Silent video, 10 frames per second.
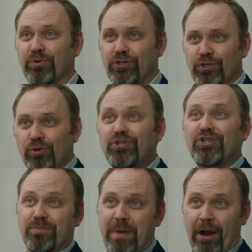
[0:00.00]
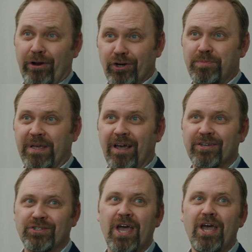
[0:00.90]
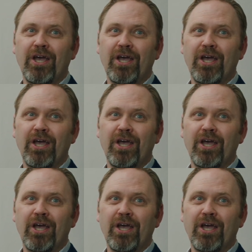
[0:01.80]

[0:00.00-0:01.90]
reduces barriers because